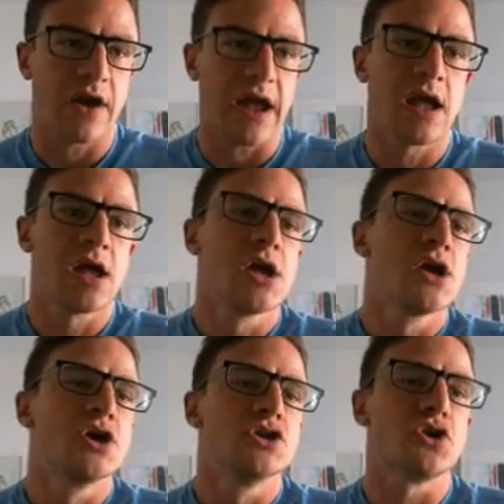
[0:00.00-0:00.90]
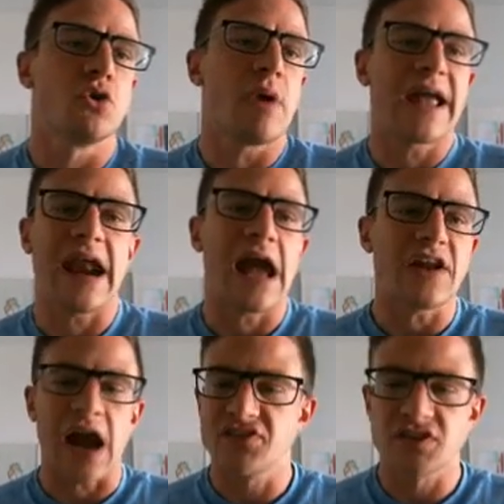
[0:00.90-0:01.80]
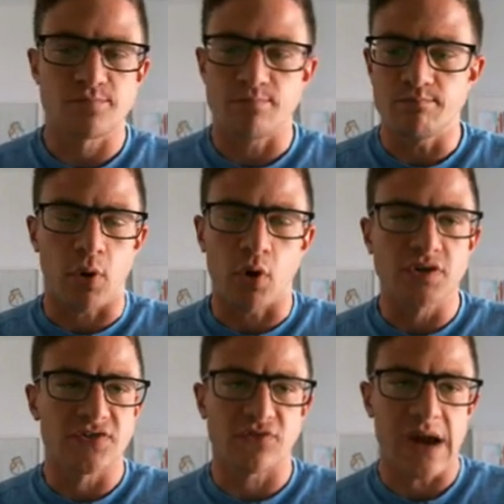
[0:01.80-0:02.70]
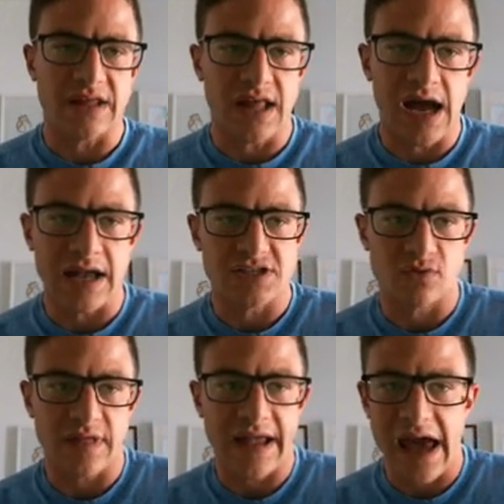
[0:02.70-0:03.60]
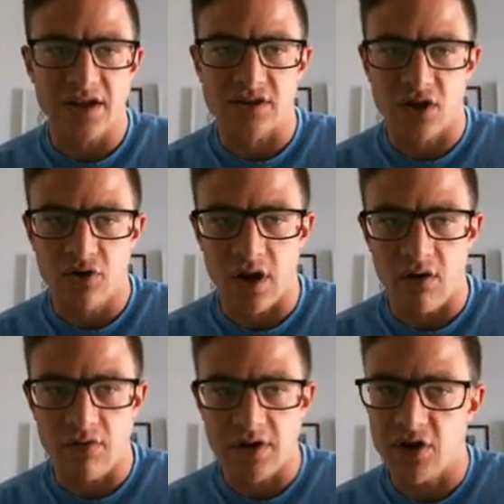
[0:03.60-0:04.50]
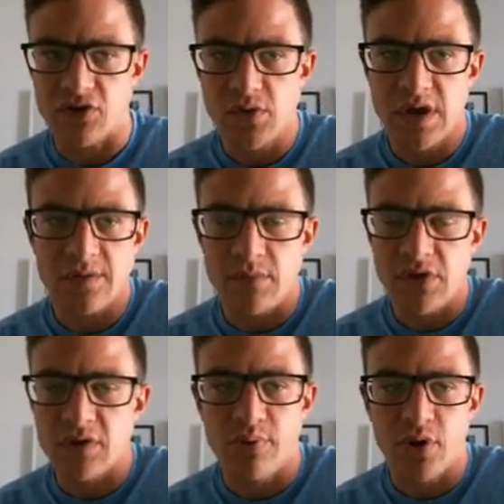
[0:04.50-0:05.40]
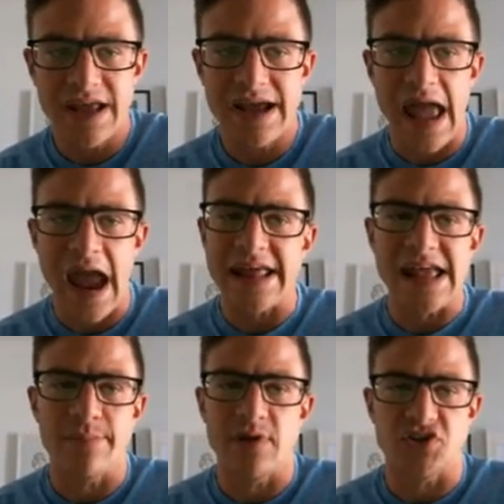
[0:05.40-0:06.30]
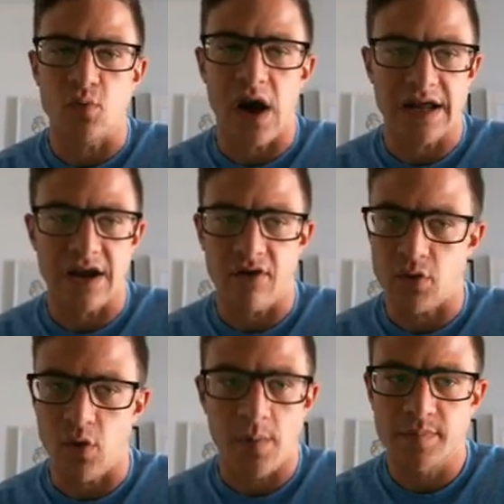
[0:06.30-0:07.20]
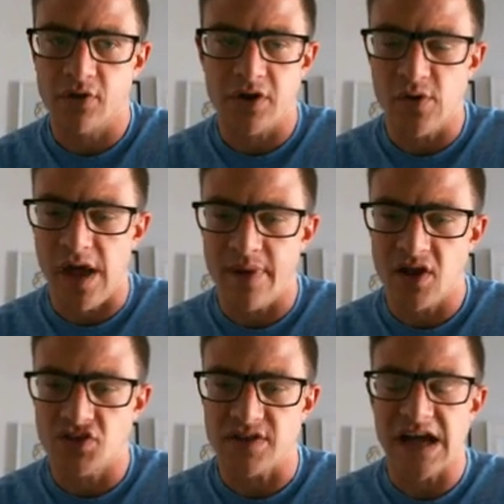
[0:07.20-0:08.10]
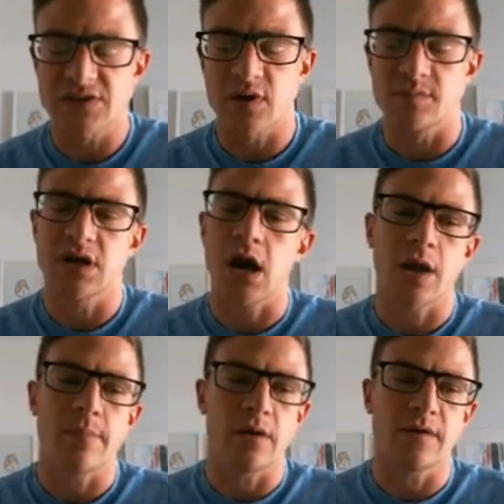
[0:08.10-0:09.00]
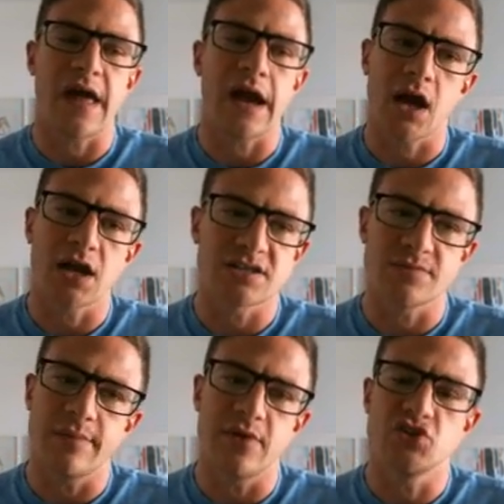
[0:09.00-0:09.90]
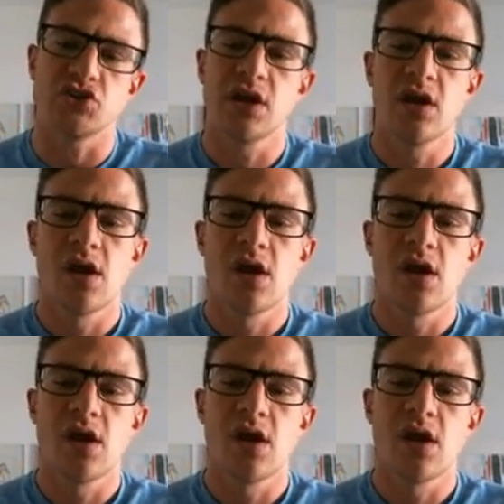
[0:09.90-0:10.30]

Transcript: Okay, so again, I just pulled this from online. So like edit logo, you know, you can put in any image you want here. You upload a new image, and that's what I'm talking about with that custom image.